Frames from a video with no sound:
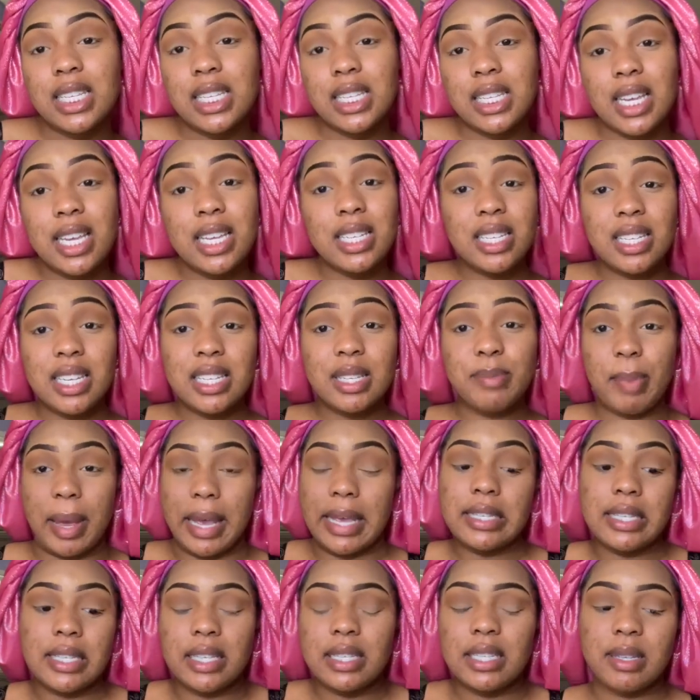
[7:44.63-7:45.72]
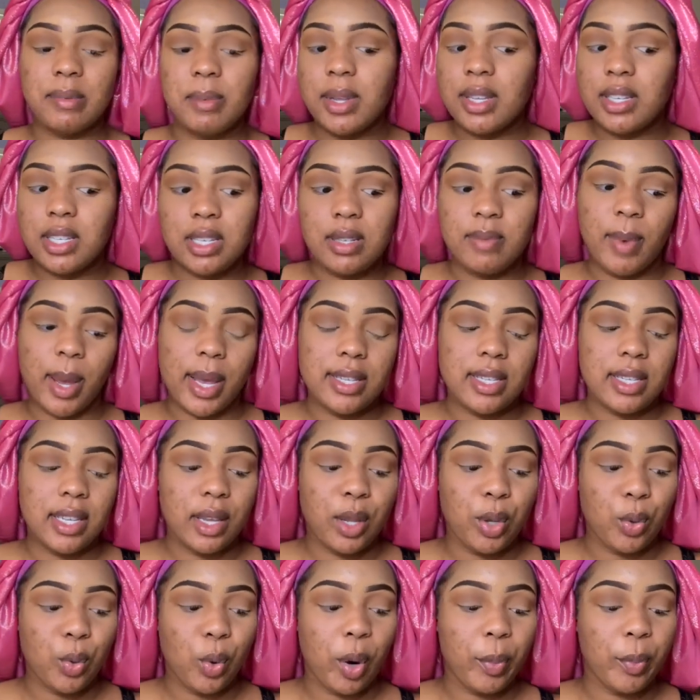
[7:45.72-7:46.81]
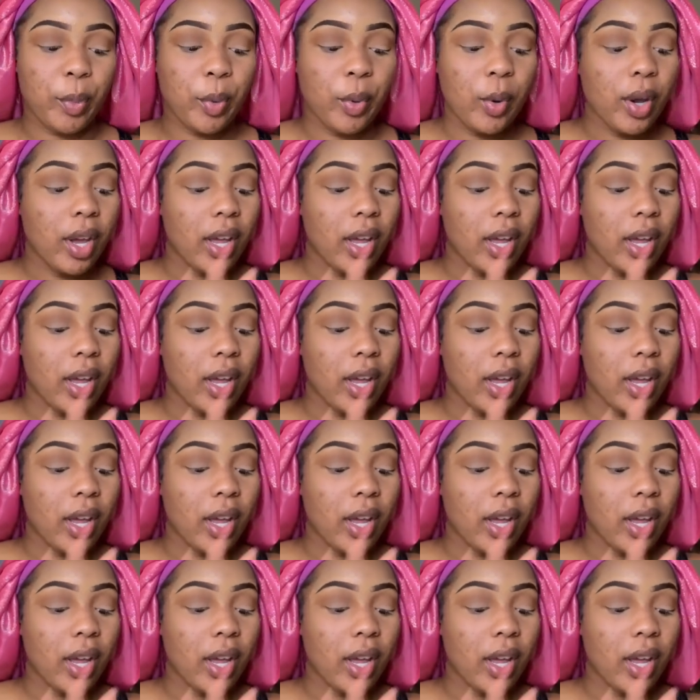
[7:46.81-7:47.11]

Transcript: It's just basic to me, just basic and normal.